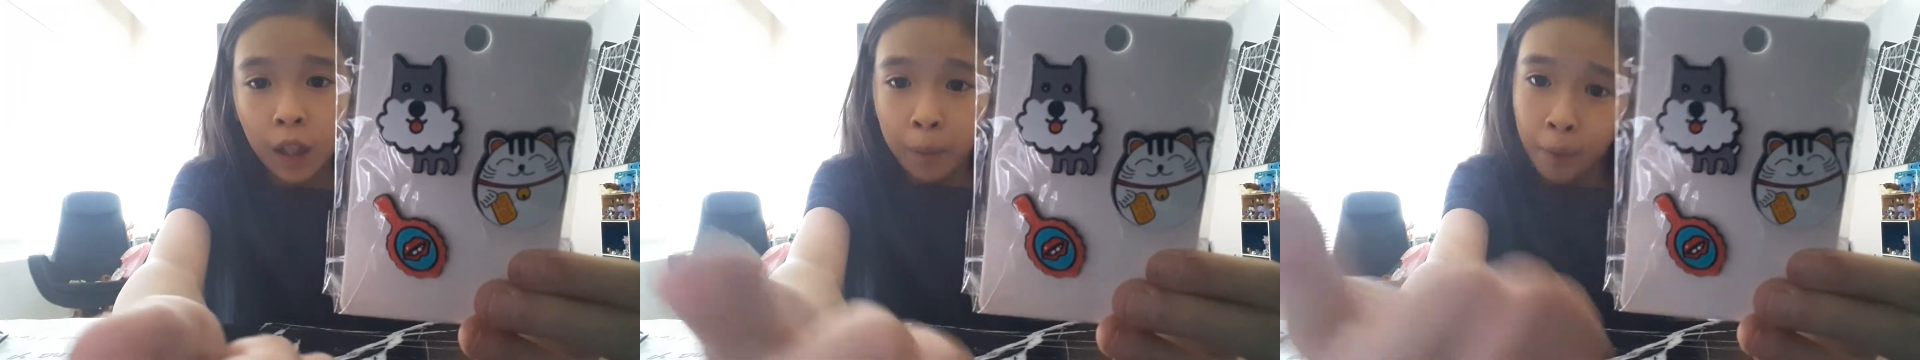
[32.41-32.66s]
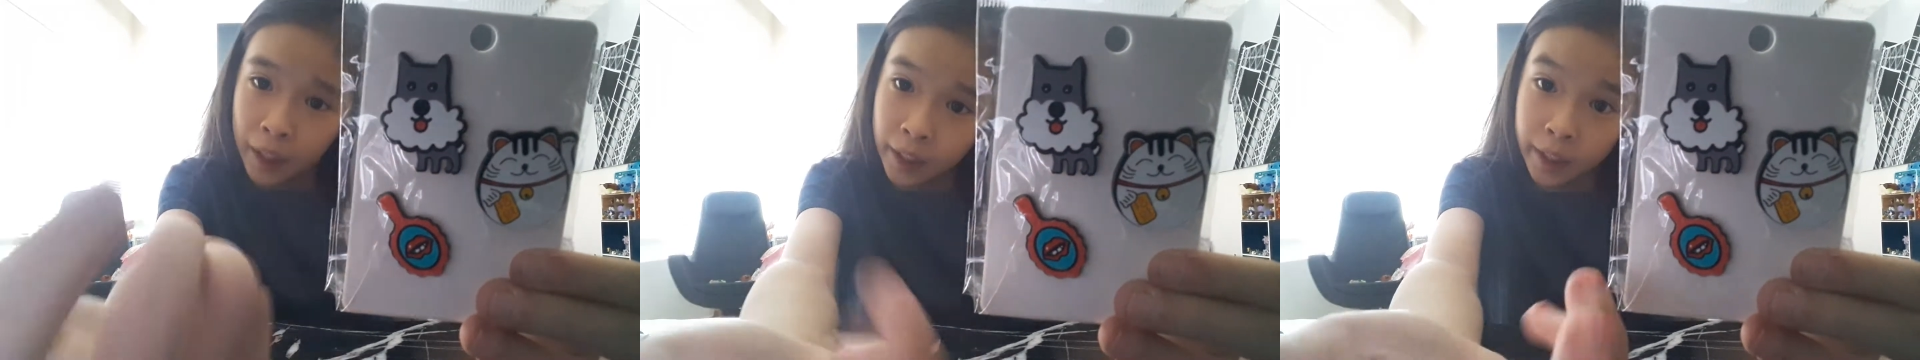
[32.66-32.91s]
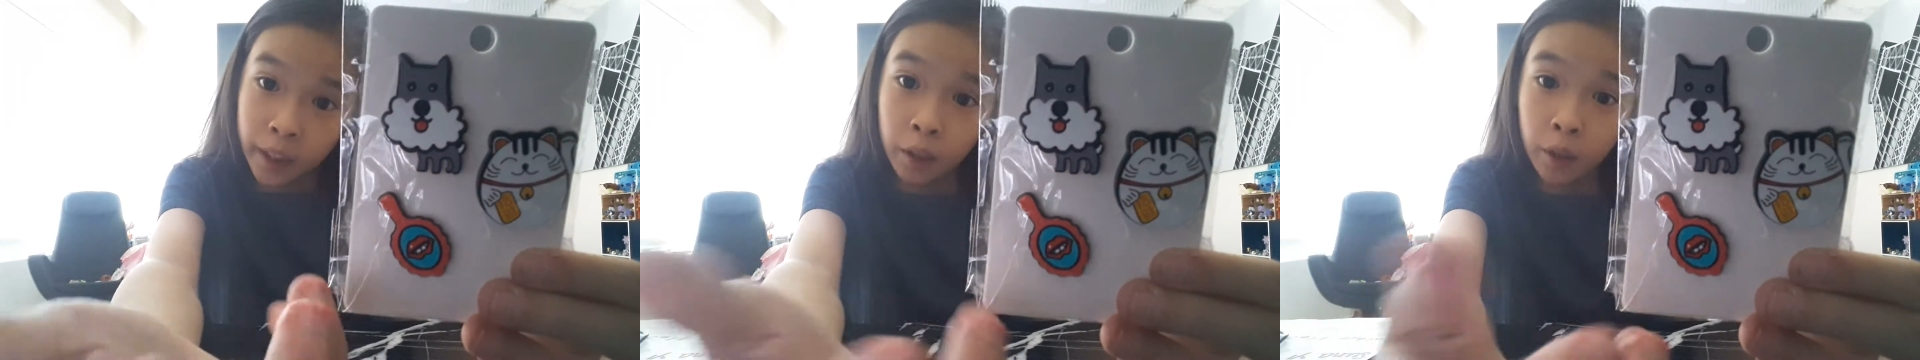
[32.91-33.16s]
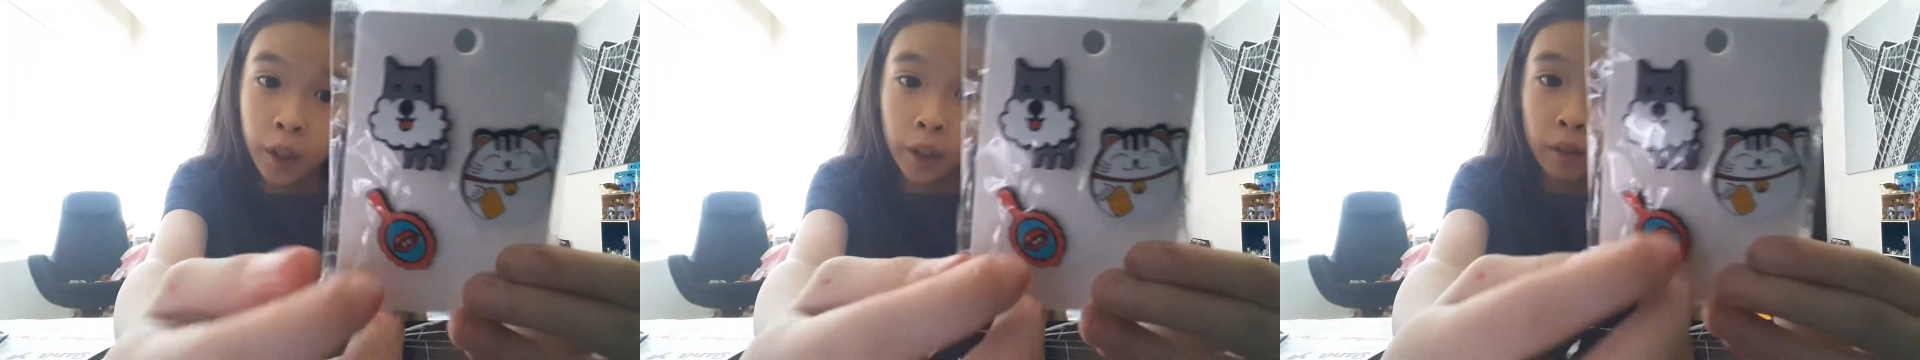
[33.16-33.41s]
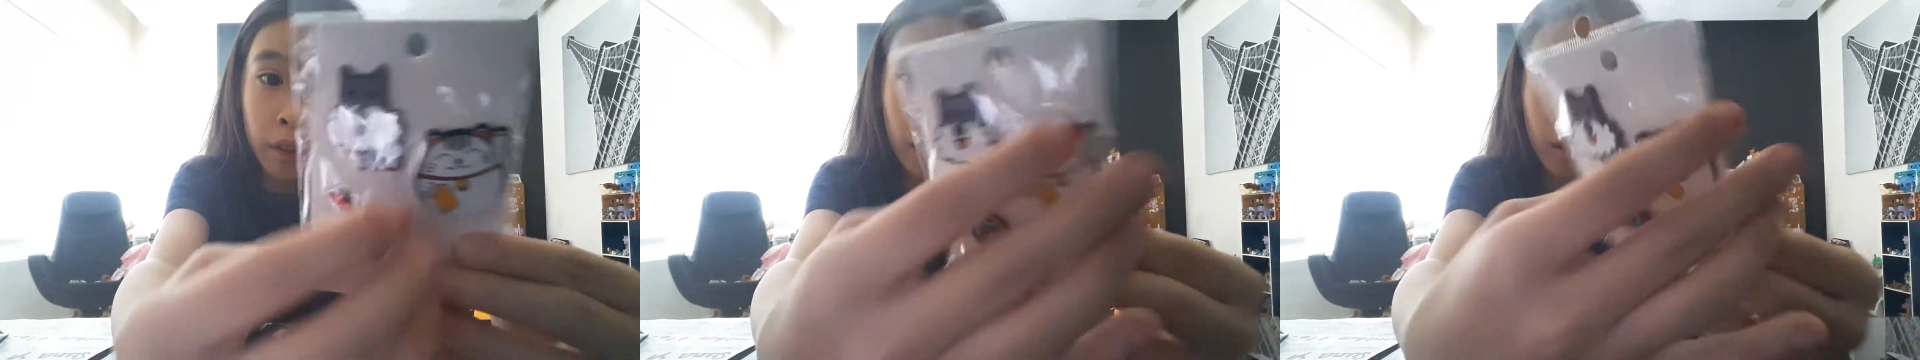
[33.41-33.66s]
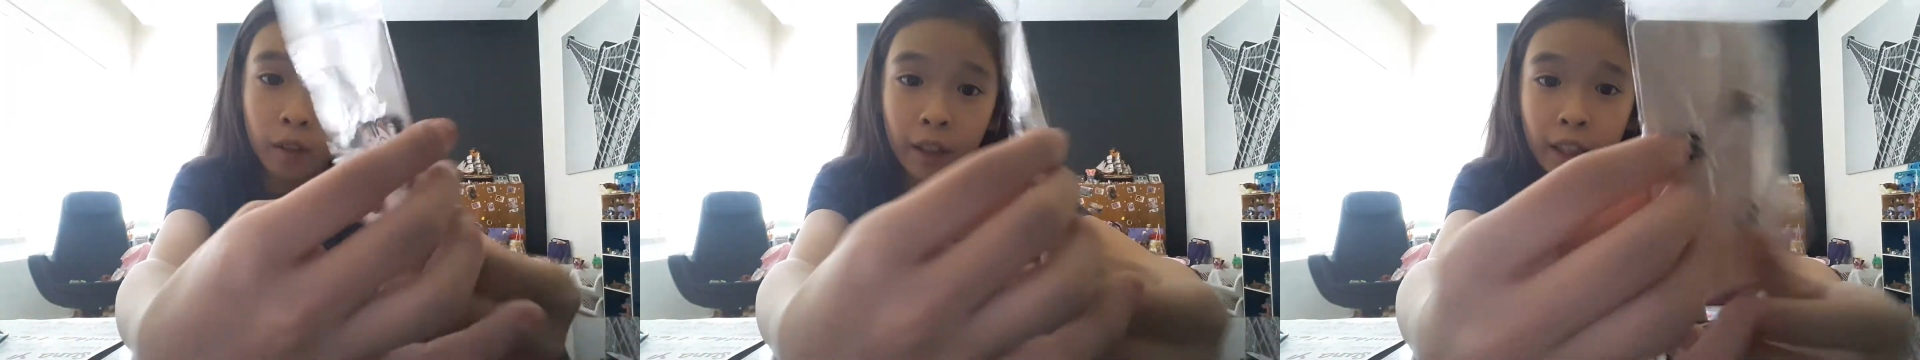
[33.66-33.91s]
but it's still cute
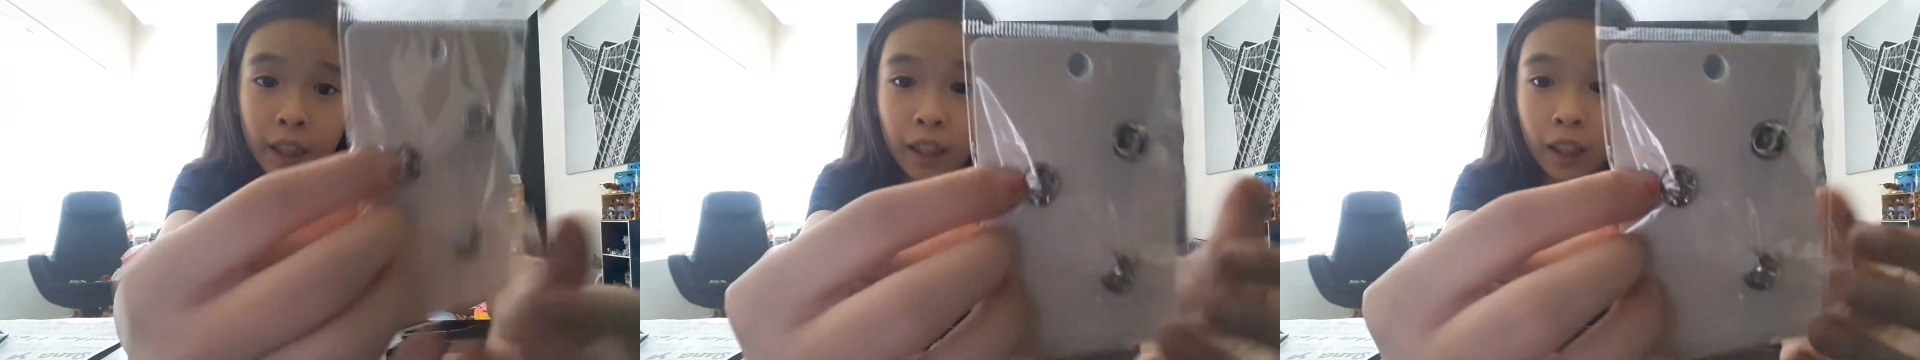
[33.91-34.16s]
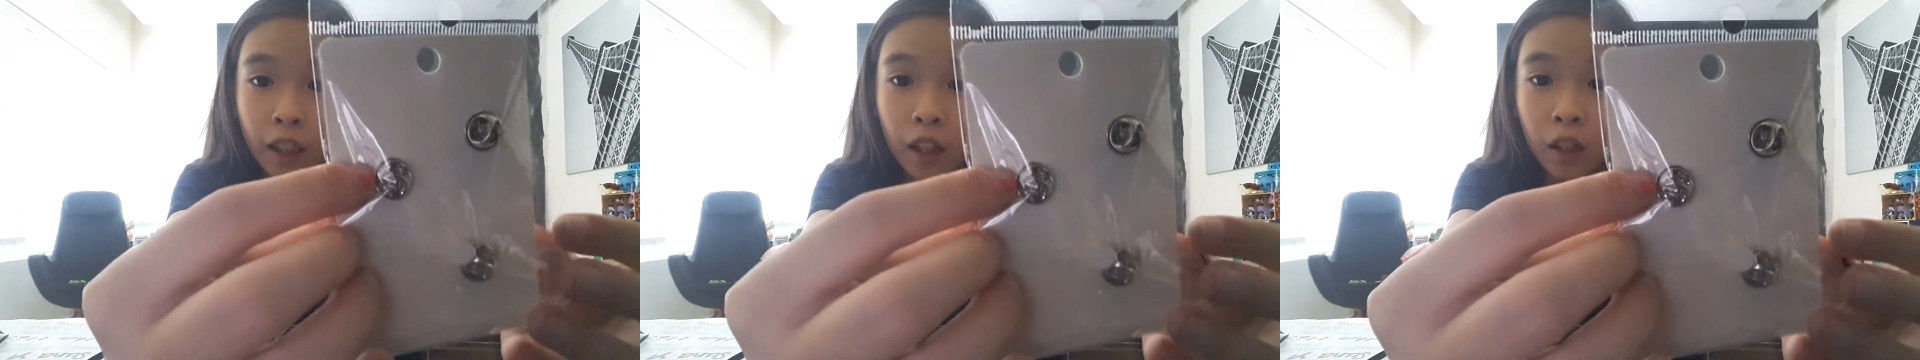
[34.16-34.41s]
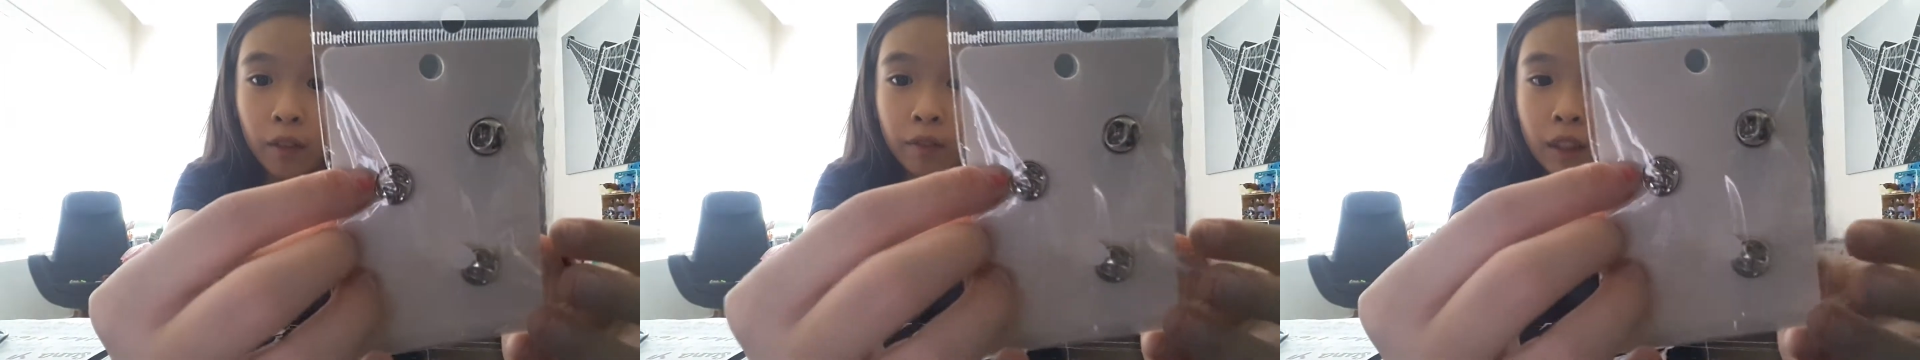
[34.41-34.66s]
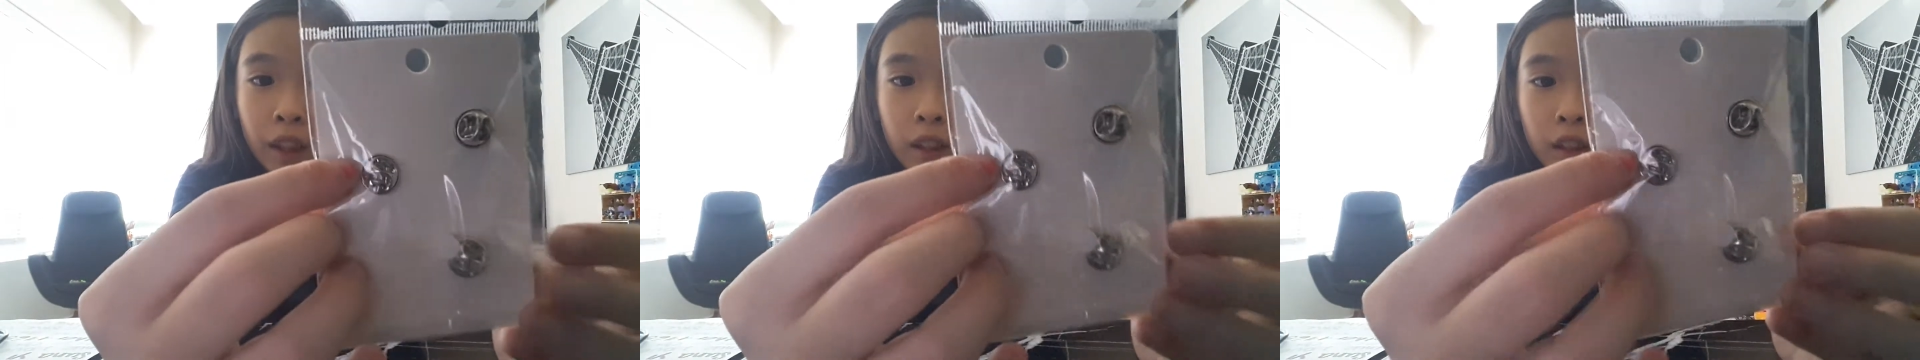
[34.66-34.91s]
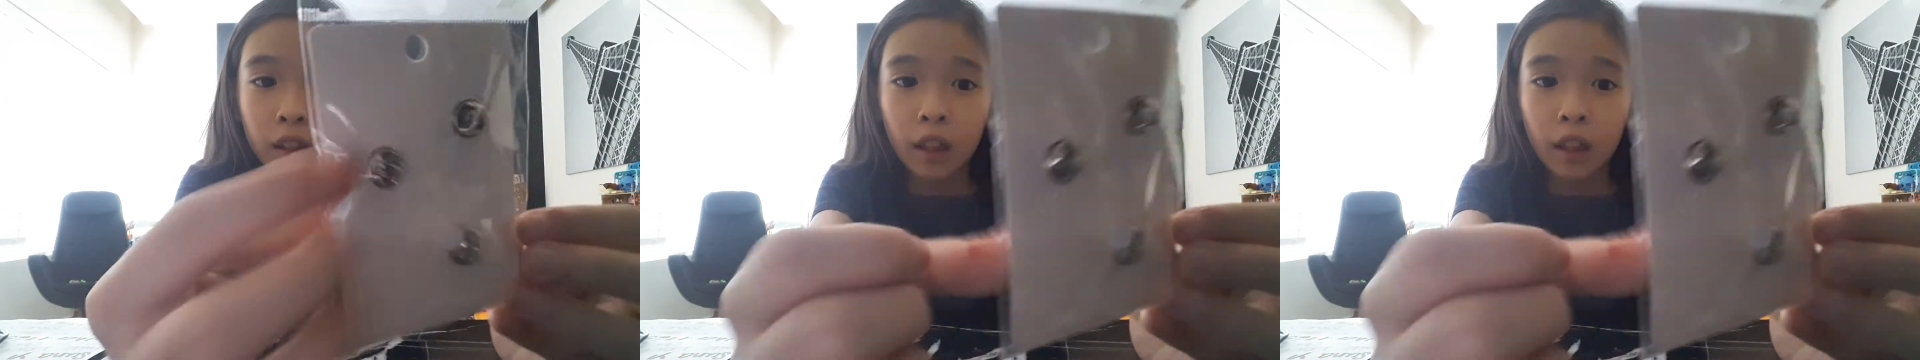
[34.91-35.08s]
though. And I love these.